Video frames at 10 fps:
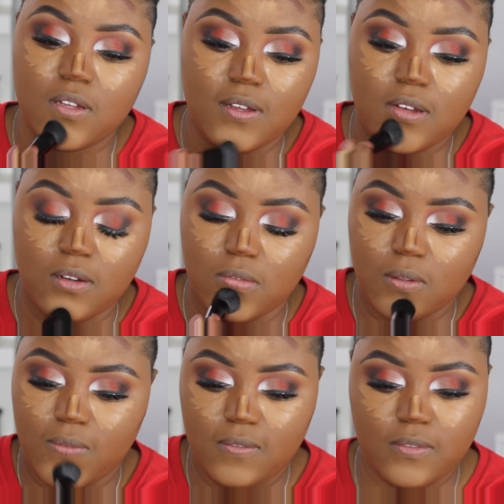
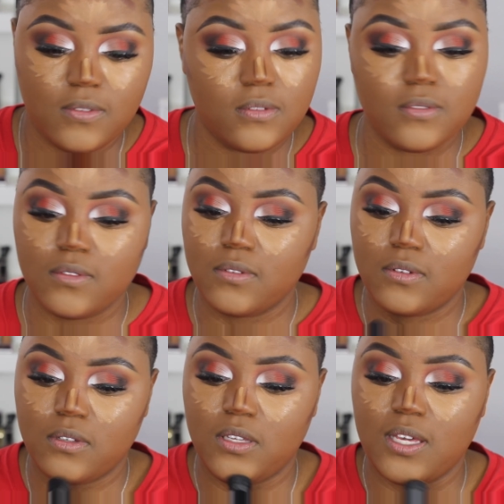Oh,
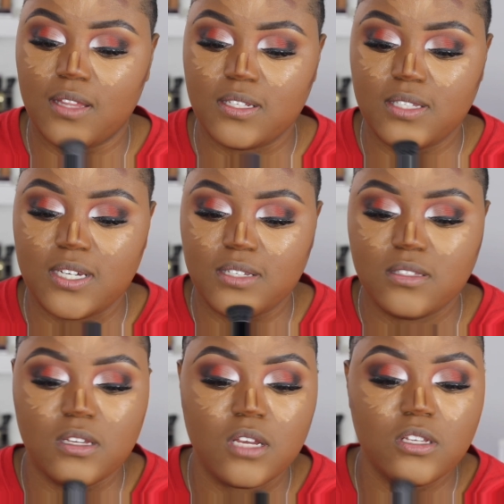yeah, that's
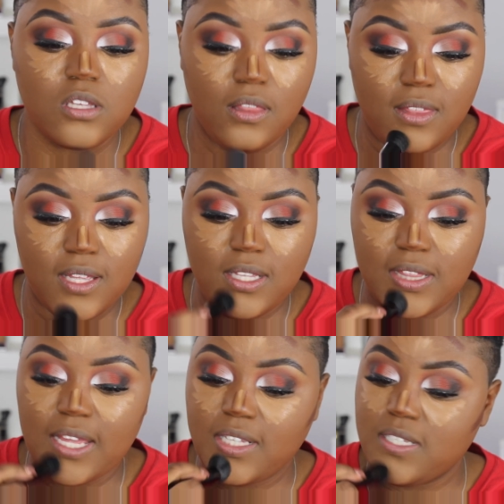nice. So,
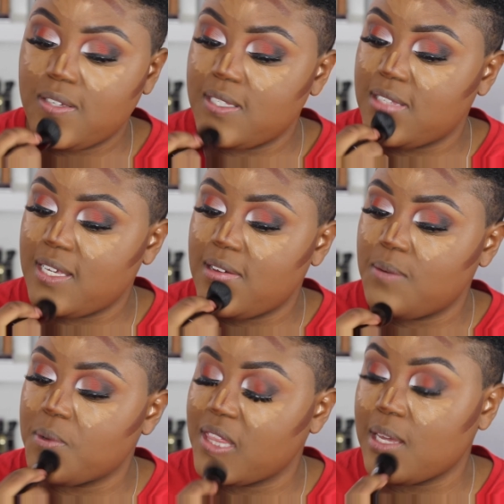like, do you see
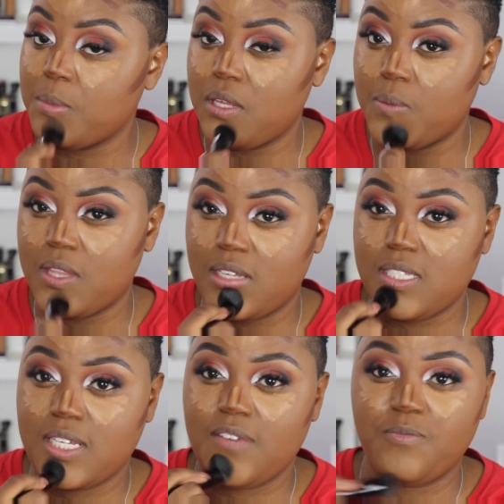what they mean when they
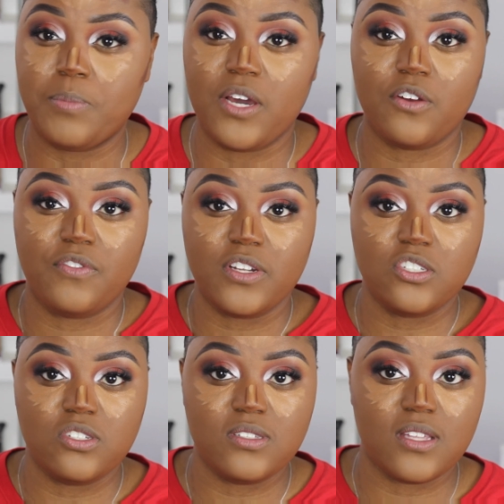say powder
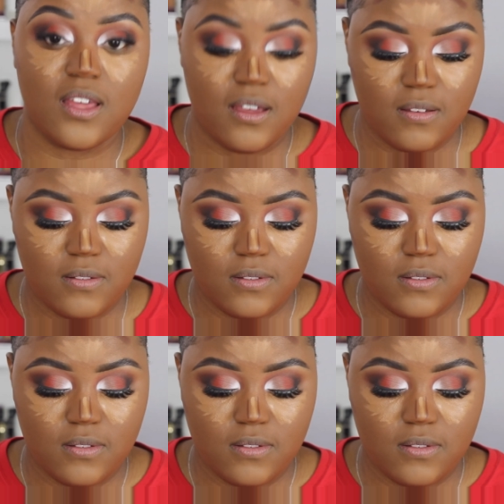finish? Do you see that?